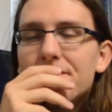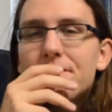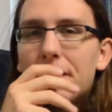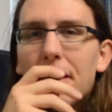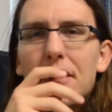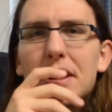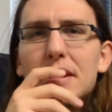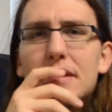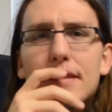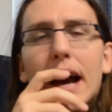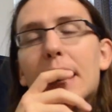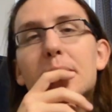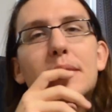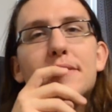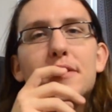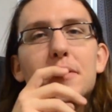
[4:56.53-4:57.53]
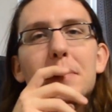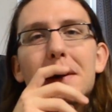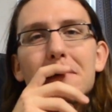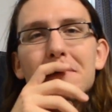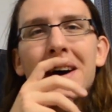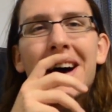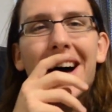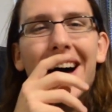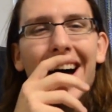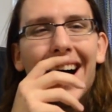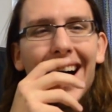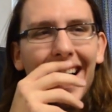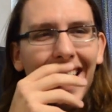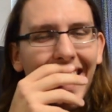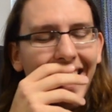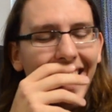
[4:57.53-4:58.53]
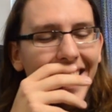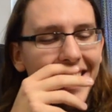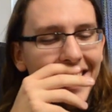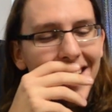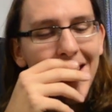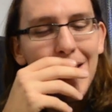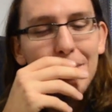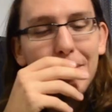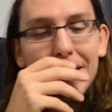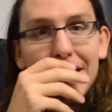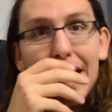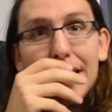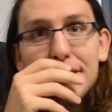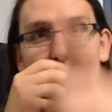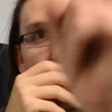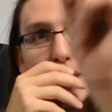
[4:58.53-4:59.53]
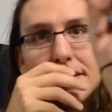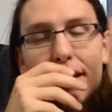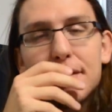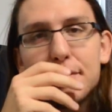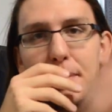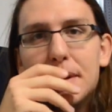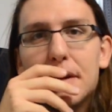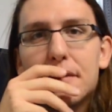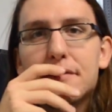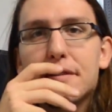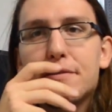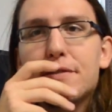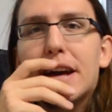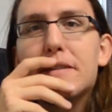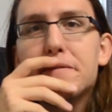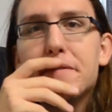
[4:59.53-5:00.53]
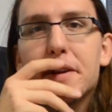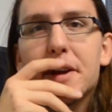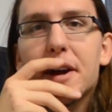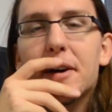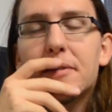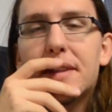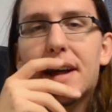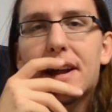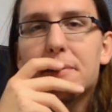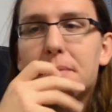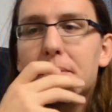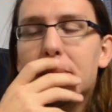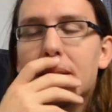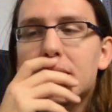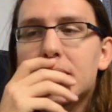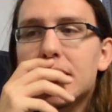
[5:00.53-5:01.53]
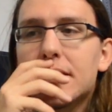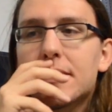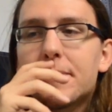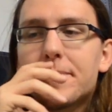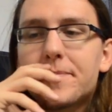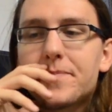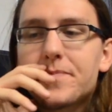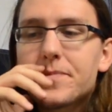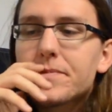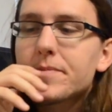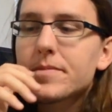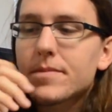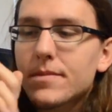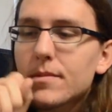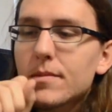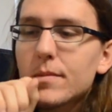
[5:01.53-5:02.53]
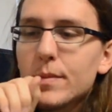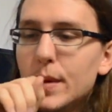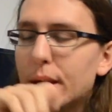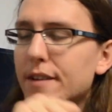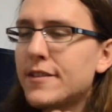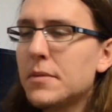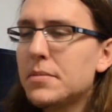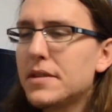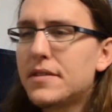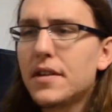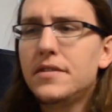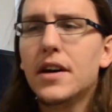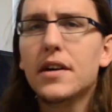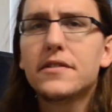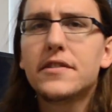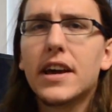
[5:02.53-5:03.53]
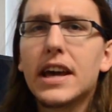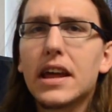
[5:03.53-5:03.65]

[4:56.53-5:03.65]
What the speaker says: very time consuming. But yes, that does mean there's a flight video that I'll be making. Except it's a Delta